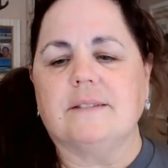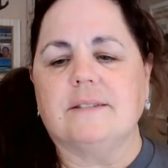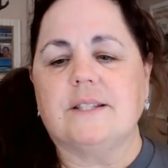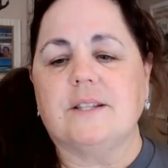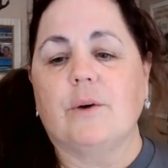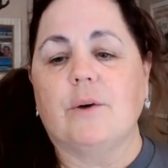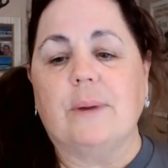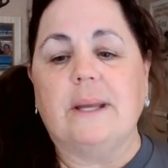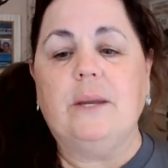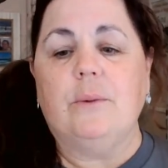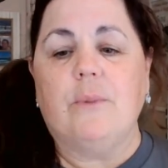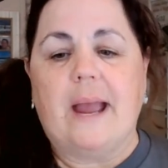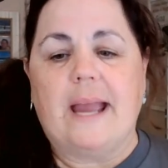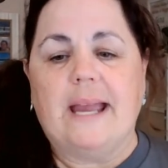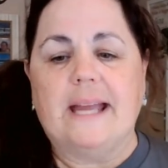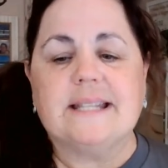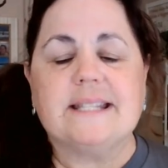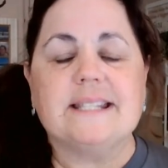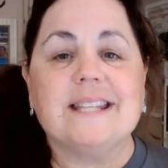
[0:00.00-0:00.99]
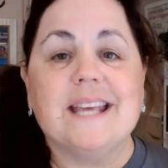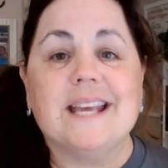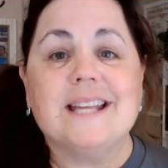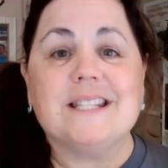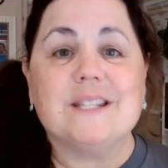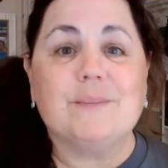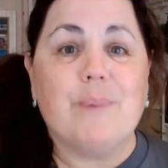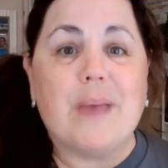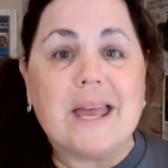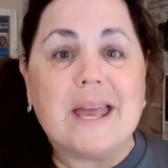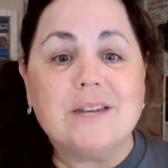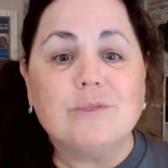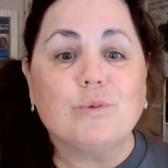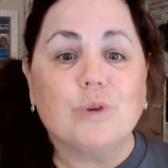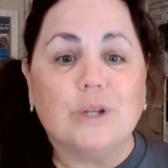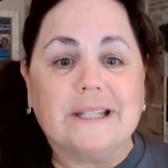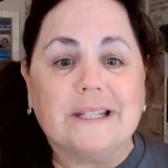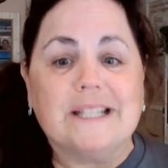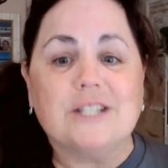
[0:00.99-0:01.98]
So anyway, it's been
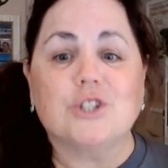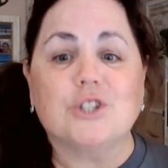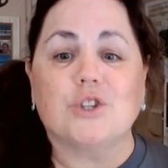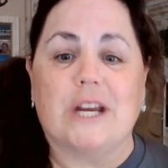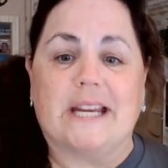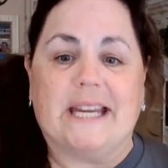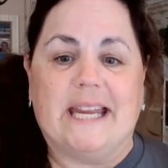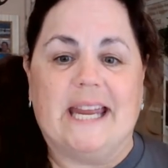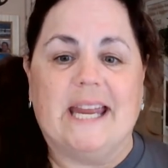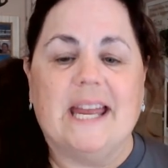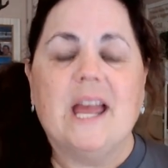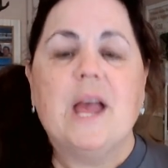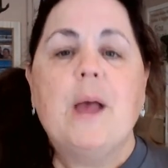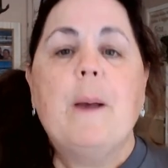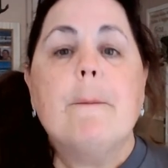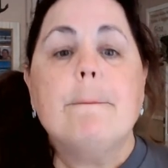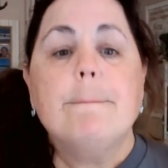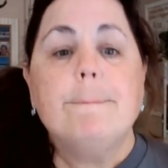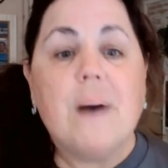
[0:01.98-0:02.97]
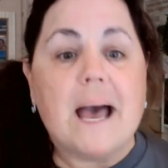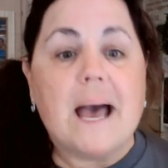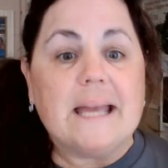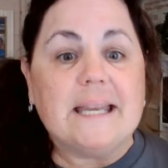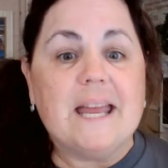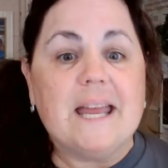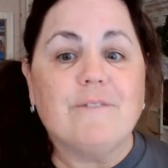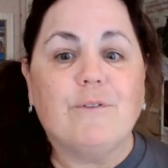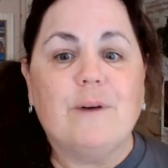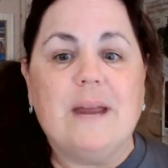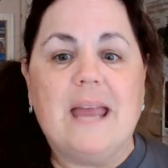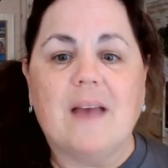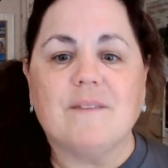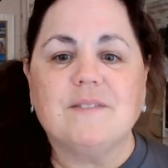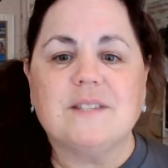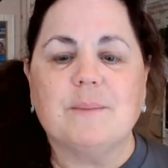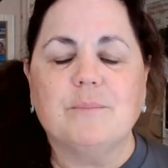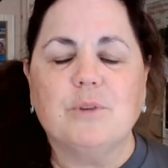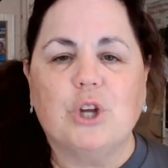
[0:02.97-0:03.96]
really tricky. But if we
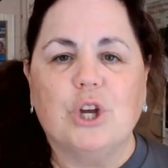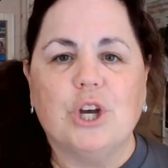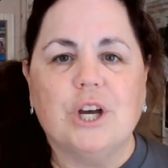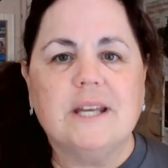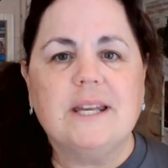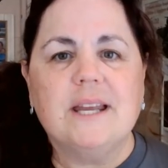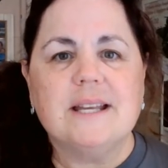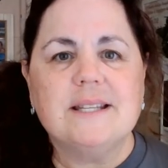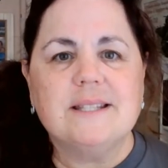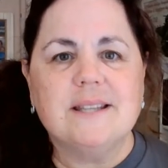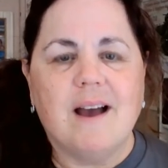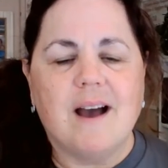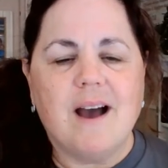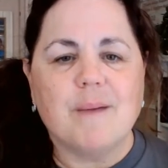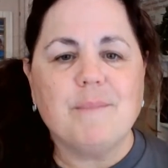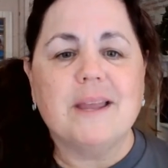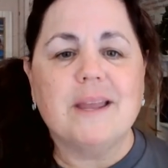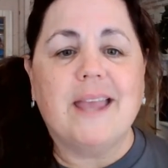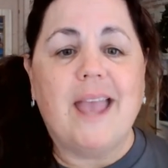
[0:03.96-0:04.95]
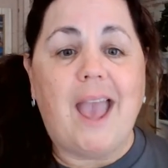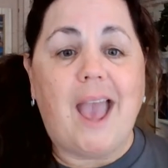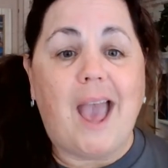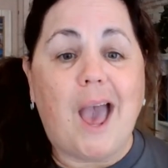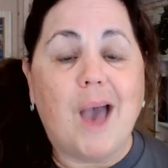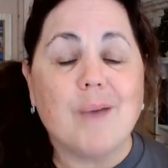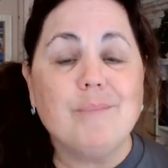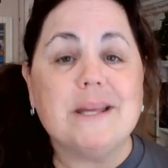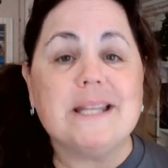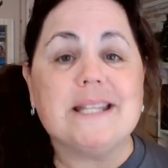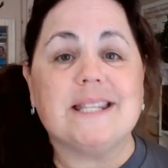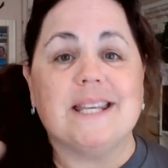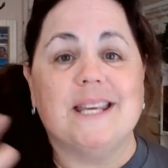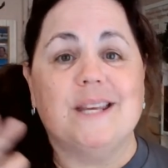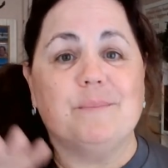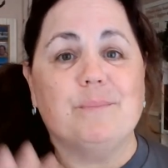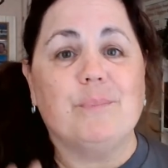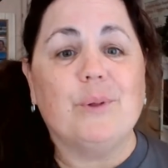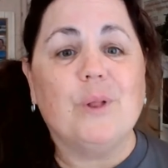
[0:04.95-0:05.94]
have some good atomic habits
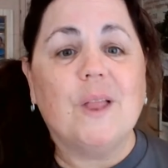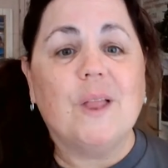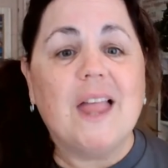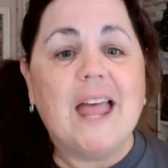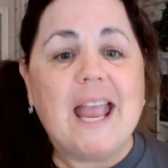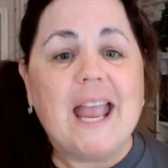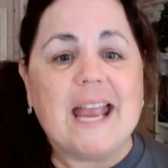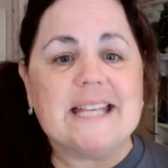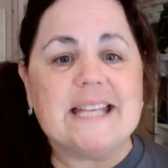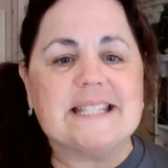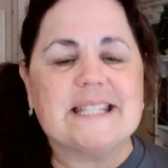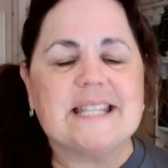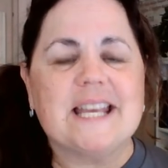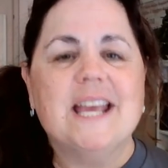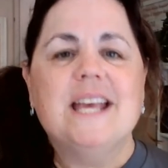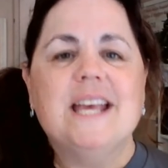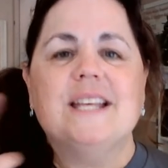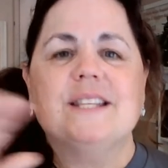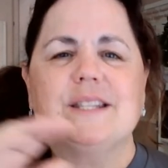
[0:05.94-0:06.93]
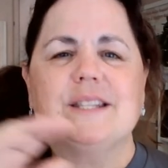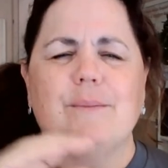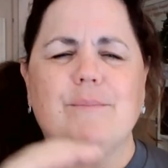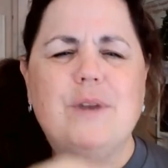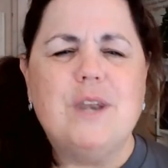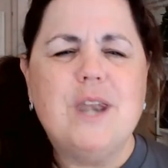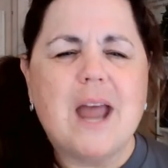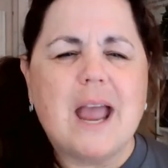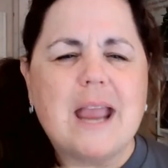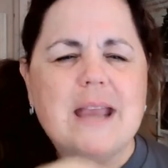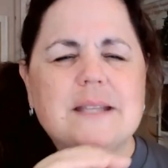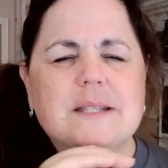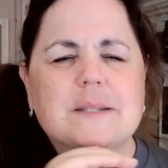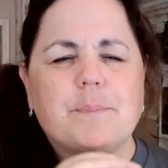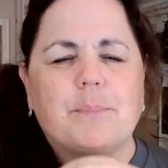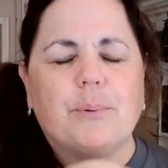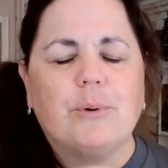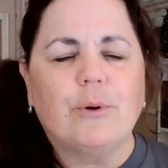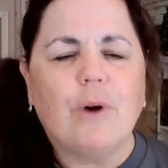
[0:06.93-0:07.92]
in place, some
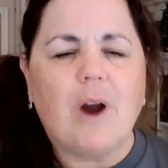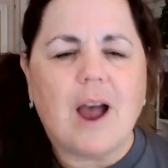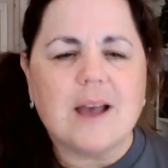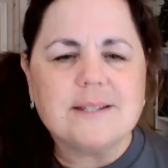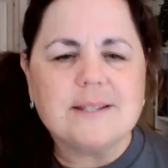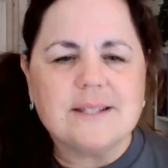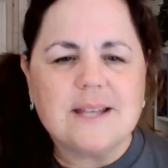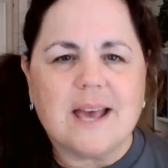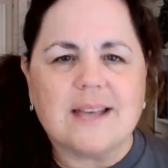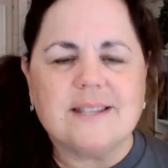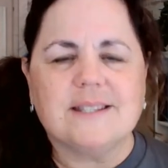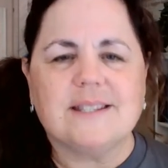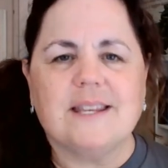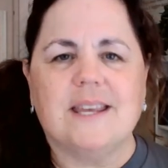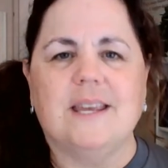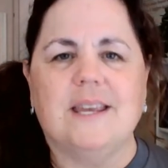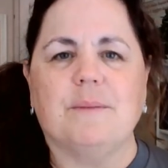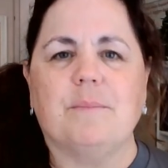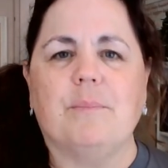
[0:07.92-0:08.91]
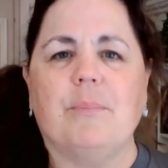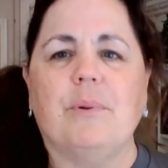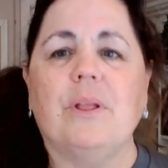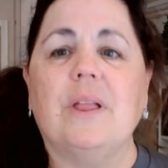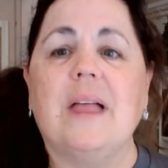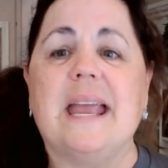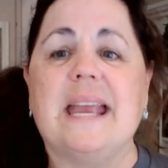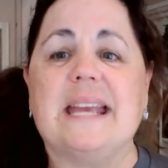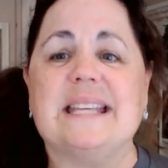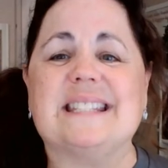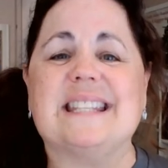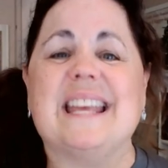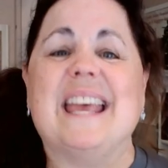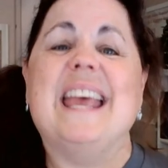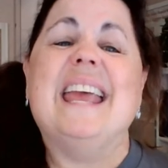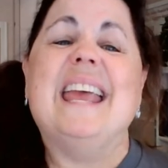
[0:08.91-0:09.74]
nice process in place,